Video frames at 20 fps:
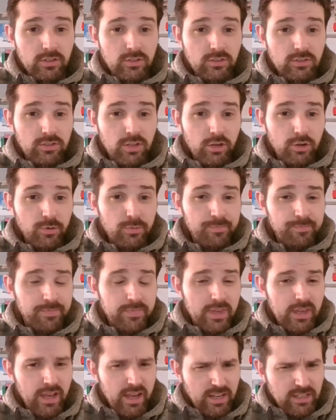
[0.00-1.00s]
So
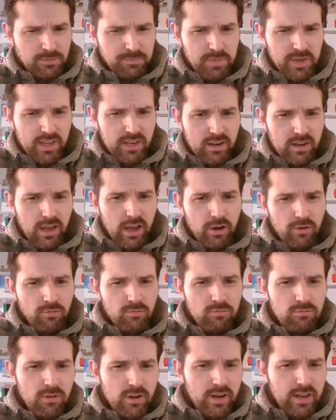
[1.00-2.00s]
it's been a
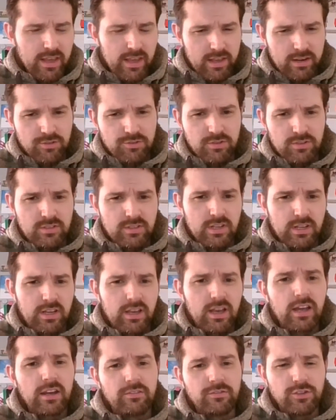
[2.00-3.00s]
really interesting
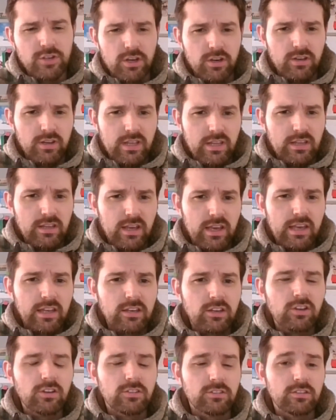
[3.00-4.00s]
kind of journey
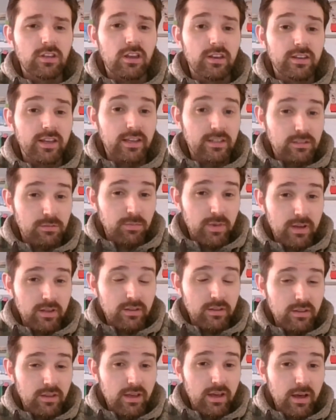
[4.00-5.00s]
in consolidating
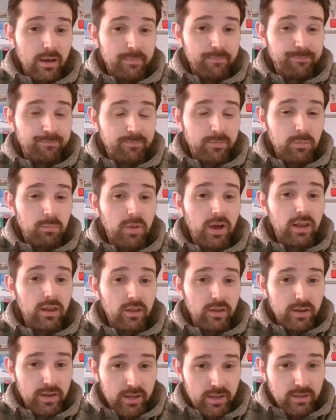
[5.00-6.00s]
my
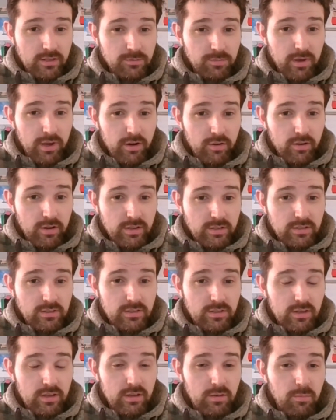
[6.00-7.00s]
learning
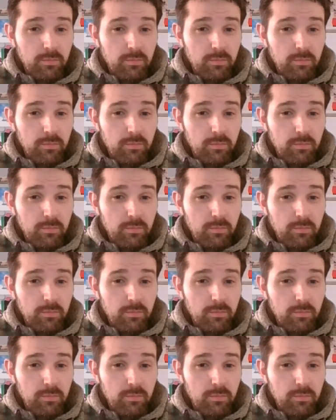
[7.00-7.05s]
experience.